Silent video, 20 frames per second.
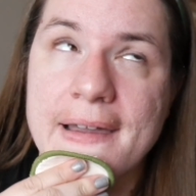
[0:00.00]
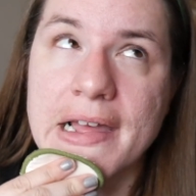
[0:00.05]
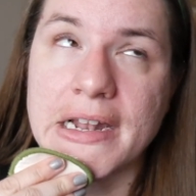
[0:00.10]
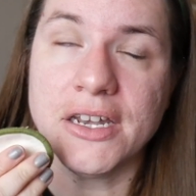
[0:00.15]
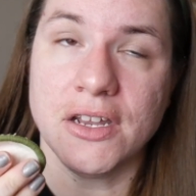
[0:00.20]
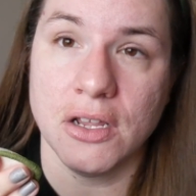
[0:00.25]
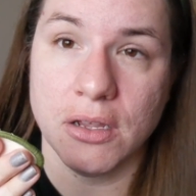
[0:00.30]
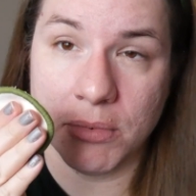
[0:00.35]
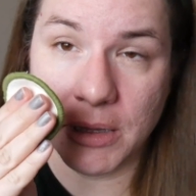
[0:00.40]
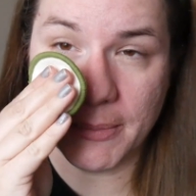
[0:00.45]

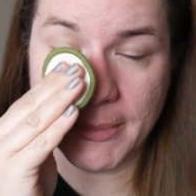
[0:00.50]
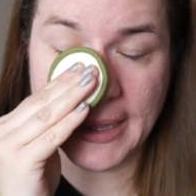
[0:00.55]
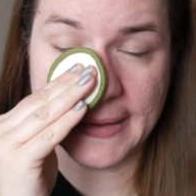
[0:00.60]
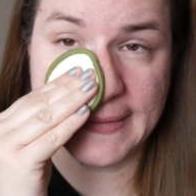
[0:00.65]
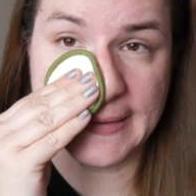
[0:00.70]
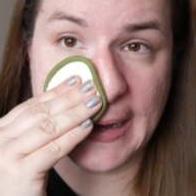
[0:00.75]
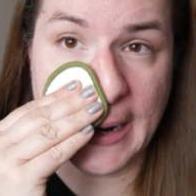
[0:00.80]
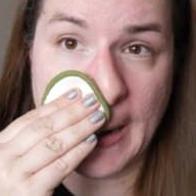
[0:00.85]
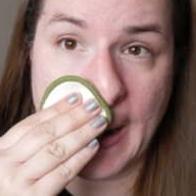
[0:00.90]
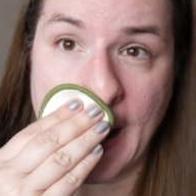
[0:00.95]
tubing
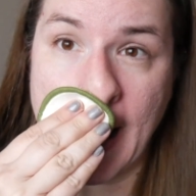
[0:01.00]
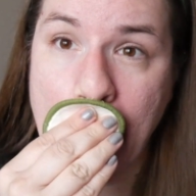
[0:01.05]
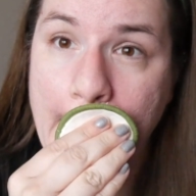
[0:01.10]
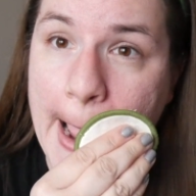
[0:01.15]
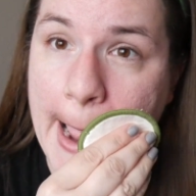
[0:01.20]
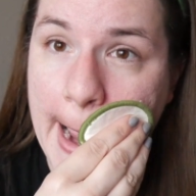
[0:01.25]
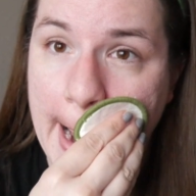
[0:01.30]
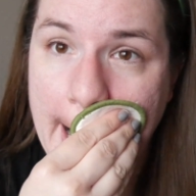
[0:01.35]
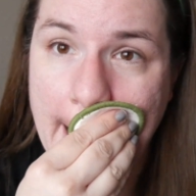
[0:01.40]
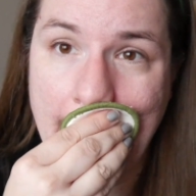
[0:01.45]
mascara,
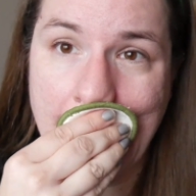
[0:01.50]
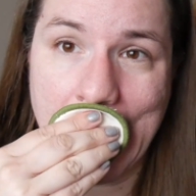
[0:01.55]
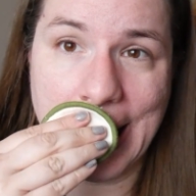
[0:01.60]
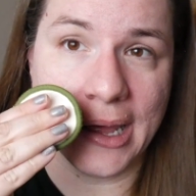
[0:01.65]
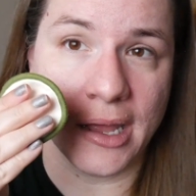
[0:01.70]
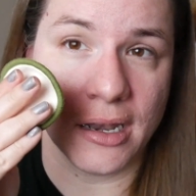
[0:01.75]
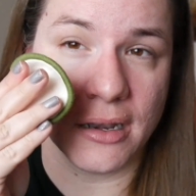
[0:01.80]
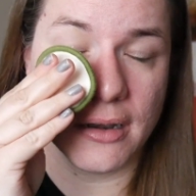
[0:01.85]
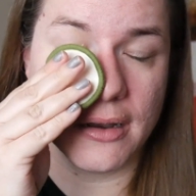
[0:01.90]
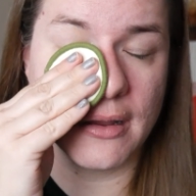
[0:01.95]

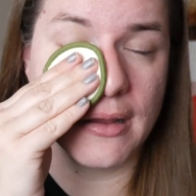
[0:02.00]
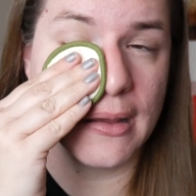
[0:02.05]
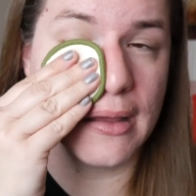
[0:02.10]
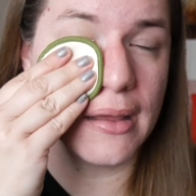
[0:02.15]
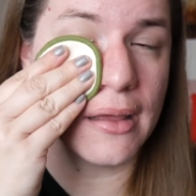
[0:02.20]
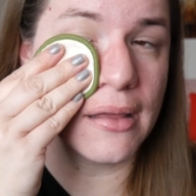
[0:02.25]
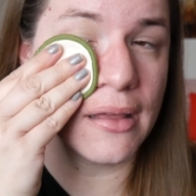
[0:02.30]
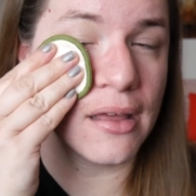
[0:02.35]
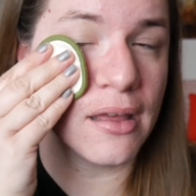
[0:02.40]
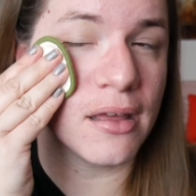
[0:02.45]
and
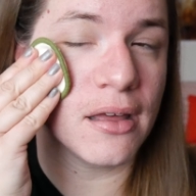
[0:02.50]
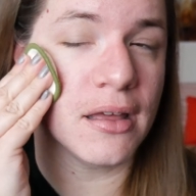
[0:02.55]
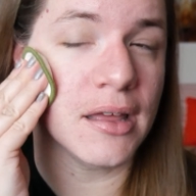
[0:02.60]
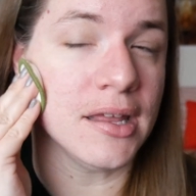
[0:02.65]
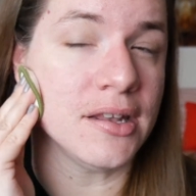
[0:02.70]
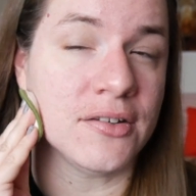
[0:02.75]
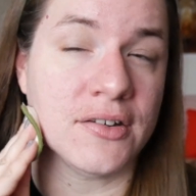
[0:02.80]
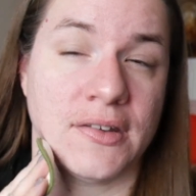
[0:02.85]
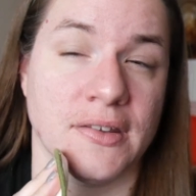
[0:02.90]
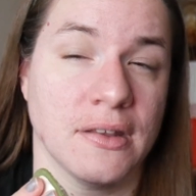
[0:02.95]

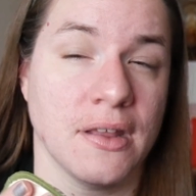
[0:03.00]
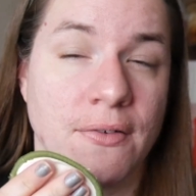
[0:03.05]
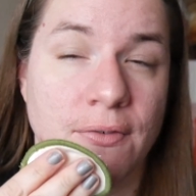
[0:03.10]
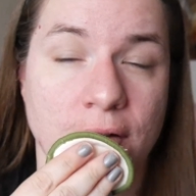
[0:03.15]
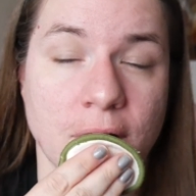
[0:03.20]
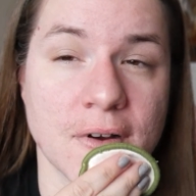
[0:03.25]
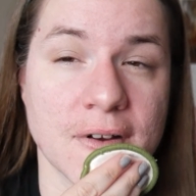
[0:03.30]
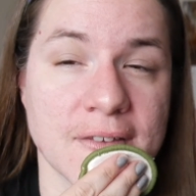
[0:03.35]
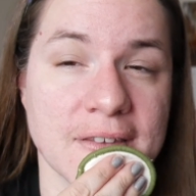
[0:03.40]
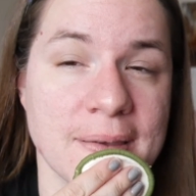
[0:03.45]
it just of
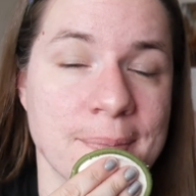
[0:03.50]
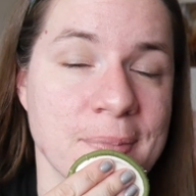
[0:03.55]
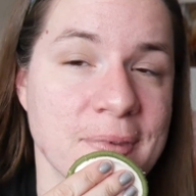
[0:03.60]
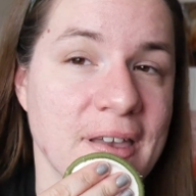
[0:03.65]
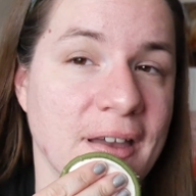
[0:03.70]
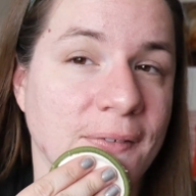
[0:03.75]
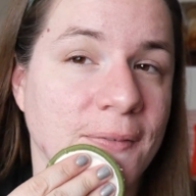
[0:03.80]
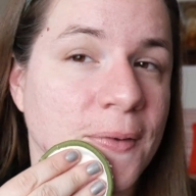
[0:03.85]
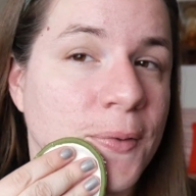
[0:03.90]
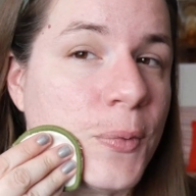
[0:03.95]
course comes
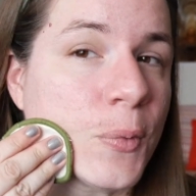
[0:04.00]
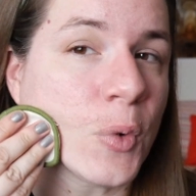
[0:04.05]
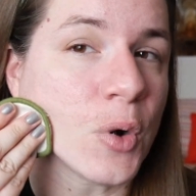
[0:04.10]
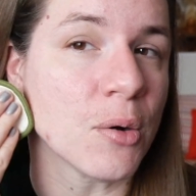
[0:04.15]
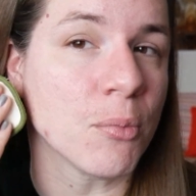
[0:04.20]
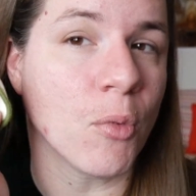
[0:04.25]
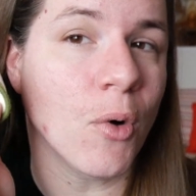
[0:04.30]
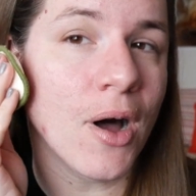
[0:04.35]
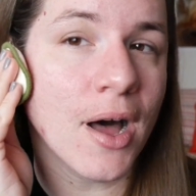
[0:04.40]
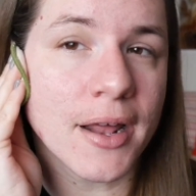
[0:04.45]
off with
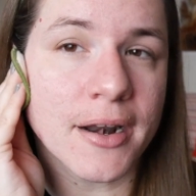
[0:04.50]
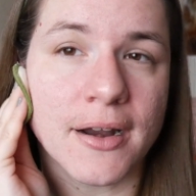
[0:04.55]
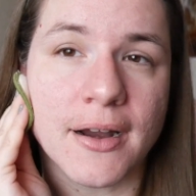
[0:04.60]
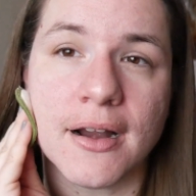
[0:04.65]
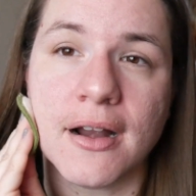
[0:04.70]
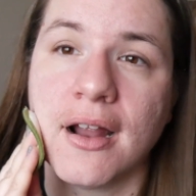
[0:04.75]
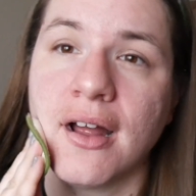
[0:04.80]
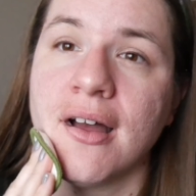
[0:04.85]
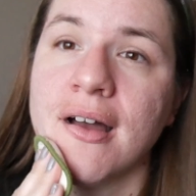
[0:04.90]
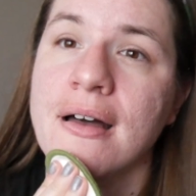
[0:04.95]
warm
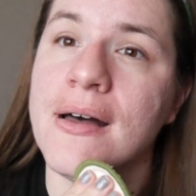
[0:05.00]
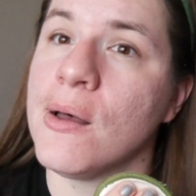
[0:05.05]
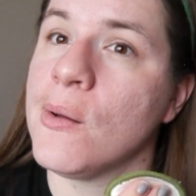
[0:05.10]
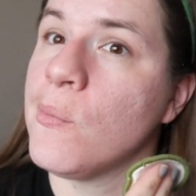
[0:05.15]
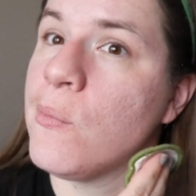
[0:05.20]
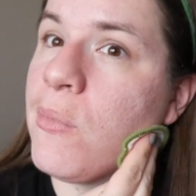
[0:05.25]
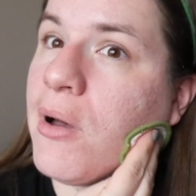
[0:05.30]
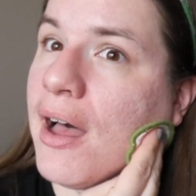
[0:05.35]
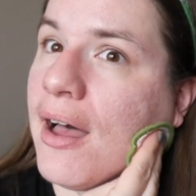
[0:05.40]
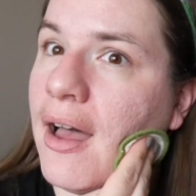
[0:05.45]
water,
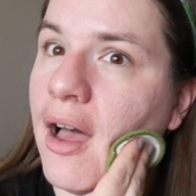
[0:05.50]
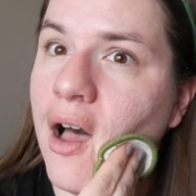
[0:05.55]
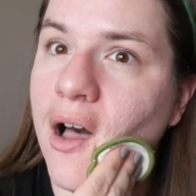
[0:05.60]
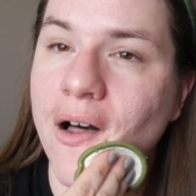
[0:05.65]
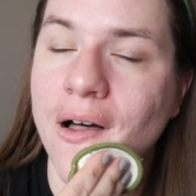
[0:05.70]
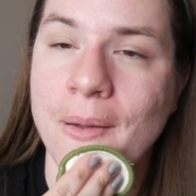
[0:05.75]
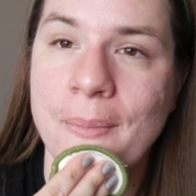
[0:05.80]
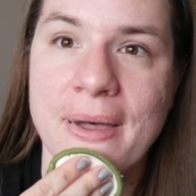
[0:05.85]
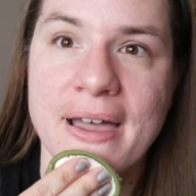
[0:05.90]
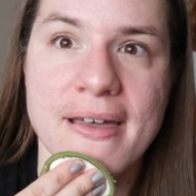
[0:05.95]
but
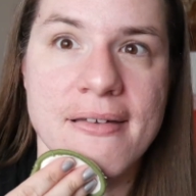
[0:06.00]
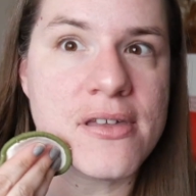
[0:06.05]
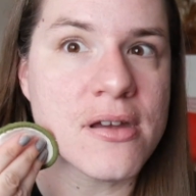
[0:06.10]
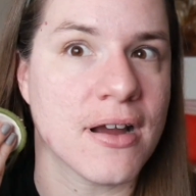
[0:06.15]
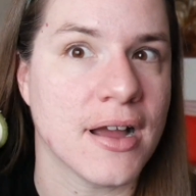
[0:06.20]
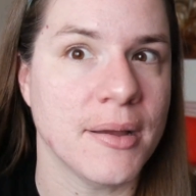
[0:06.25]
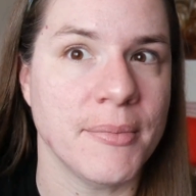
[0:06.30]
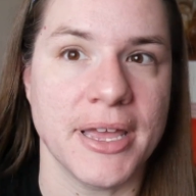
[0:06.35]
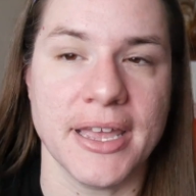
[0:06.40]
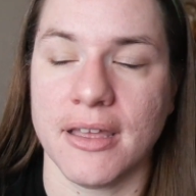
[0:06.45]
all my other
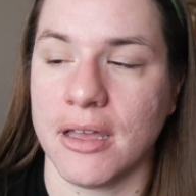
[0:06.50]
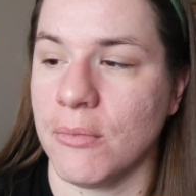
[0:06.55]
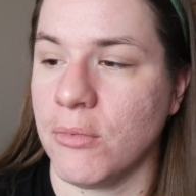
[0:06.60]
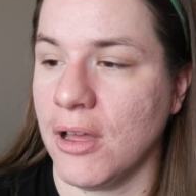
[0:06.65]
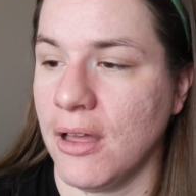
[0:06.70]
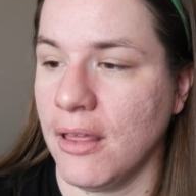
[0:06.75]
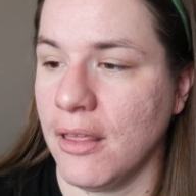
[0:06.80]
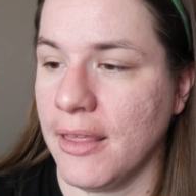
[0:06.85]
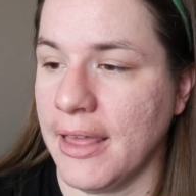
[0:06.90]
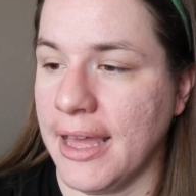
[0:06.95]
eye makeup,
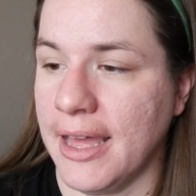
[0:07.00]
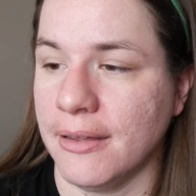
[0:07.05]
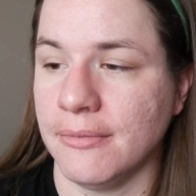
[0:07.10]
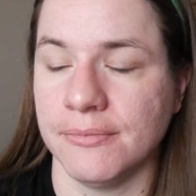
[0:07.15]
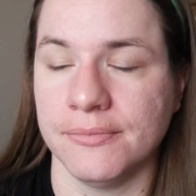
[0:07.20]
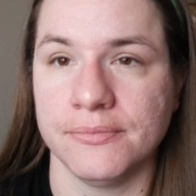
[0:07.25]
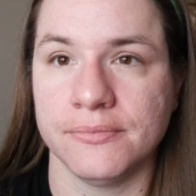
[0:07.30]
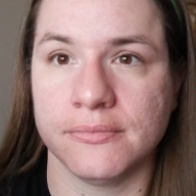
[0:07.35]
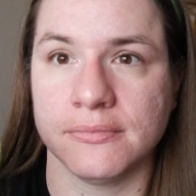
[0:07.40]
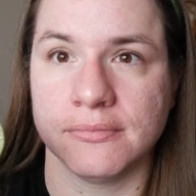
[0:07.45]
all that
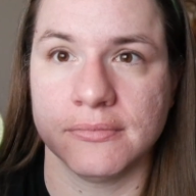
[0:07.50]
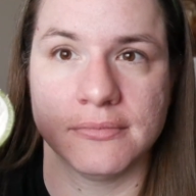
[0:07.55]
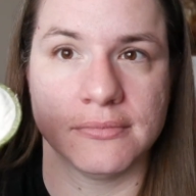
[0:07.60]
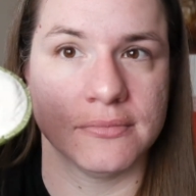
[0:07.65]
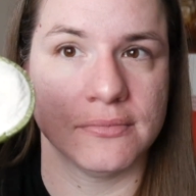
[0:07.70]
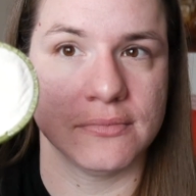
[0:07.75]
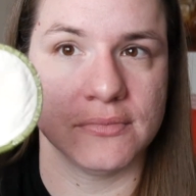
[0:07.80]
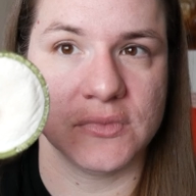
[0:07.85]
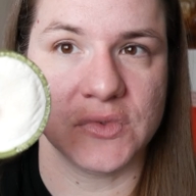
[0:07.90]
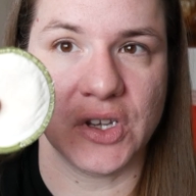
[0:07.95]

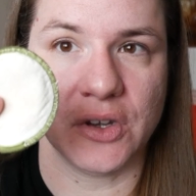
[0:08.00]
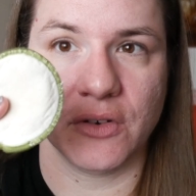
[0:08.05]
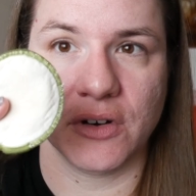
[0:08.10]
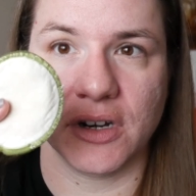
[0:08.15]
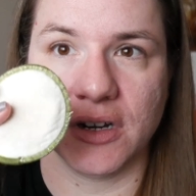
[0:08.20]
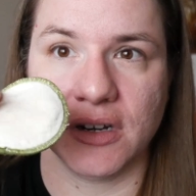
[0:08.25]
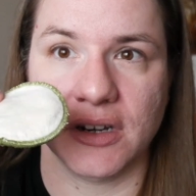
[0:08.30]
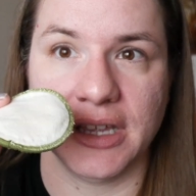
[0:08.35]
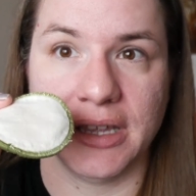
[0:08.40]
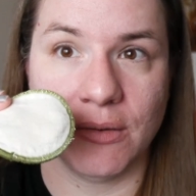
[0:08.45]

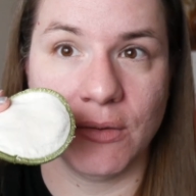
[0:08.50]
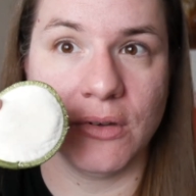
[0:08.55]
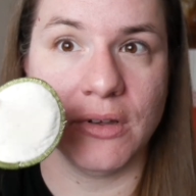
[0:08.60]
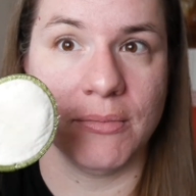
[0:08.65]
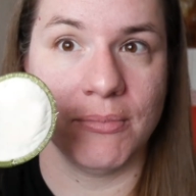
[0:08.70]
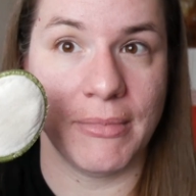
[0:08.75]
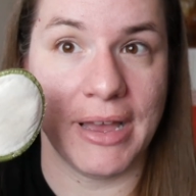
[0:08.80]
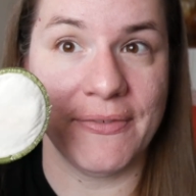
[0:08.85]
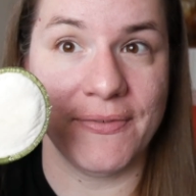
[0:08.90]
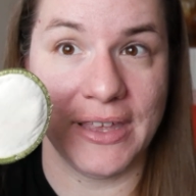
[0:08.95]
toner,
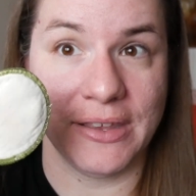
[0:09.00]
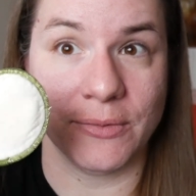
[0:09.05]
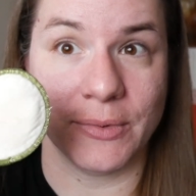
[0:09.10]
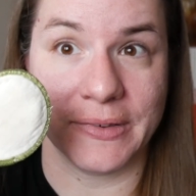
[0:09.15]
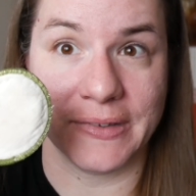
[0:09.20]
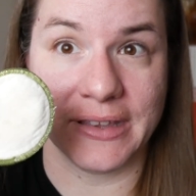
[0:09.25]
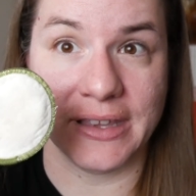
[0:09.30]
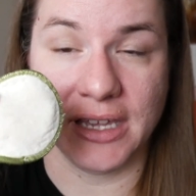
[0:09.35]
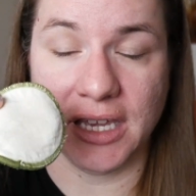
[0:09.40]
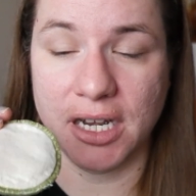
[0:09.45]
my face
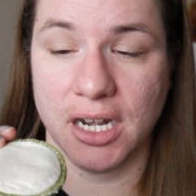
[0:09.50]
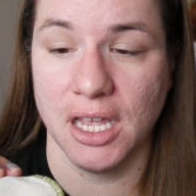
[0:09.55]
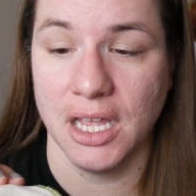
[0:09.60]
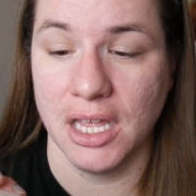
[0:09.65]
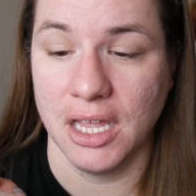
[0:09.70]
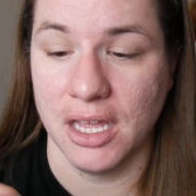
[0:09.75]
was clean.